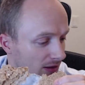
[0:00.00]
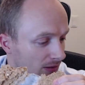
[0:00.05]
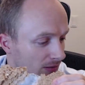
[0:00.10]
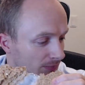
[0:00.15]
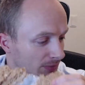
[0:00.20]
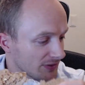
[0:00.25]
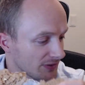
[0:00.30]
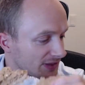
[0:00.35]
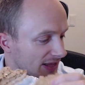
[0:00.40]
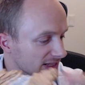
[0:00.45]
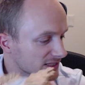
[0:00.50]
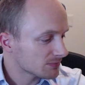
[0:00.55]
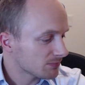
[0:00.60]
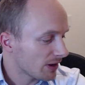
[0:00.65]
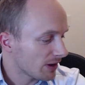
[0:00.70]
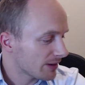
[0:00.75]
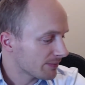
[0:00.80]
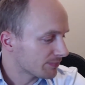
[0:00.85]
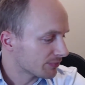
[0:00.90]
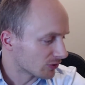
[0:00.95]
But that's
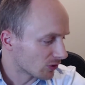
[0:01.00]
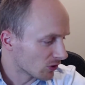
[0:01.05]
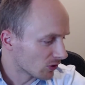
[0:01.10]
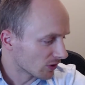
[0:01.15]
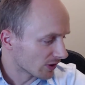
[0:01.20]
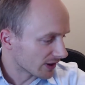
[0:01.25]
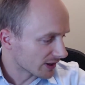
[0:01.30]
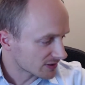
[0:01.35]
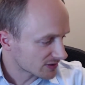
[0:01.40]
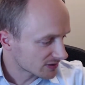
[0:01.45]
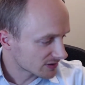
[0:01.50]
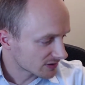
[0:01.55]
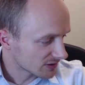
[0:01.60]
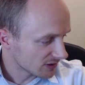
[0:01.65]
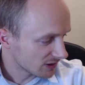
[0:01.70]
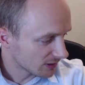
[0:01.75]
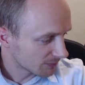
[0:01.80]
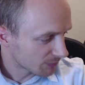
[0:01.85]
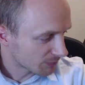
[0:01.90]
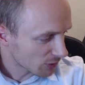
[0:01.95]
my progress.
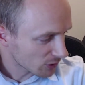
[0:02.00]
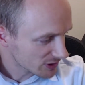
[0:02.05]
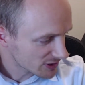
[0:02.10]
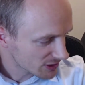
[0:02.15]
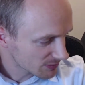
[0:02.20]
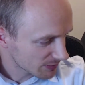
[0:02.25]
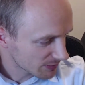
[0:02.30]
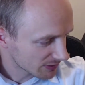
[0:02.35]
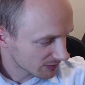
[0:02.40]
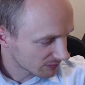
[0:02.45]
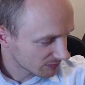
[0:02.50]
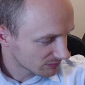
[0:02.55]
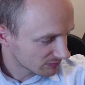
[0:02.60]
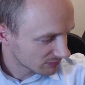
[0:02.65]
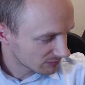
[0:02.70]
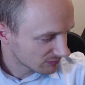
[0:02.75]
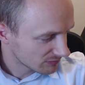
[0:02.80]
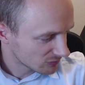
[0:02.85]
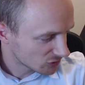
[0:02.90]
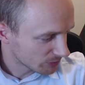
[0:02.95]
Progress has
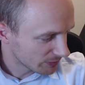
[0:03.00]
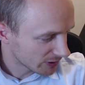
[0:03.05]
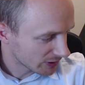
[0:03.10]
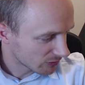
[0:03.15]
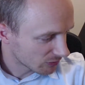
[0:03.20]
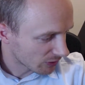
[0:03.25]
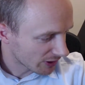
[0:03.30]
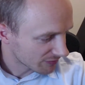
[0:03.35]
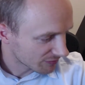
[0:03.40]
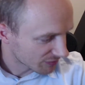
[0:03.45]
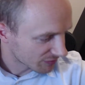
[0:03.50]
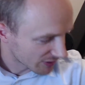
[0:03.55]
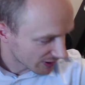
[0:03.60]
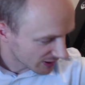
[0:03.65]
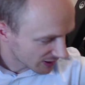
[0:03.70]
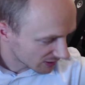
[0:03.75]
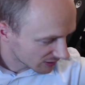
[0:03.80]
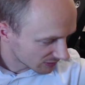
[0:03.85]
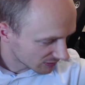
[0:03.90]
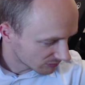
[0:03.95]
been, to be quite
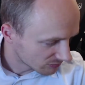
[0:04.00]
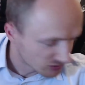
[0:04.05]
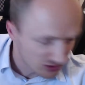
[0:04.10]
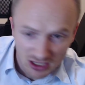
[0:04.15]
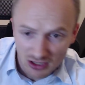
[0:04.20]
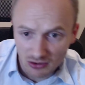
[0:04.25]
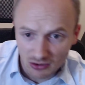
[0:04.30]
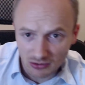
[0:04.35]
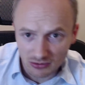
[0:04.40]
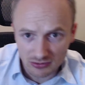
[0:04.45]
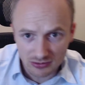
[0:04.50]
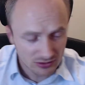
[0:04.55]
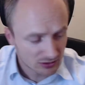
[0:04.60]
frank, slow.